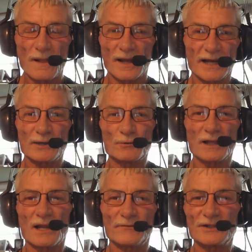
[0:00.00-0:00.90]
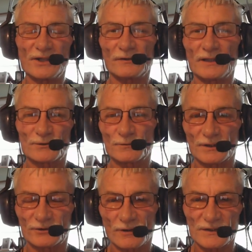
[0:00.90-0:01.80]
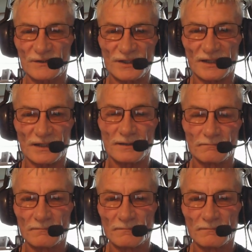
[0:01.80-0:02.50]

Anyone having dealings with the trustee,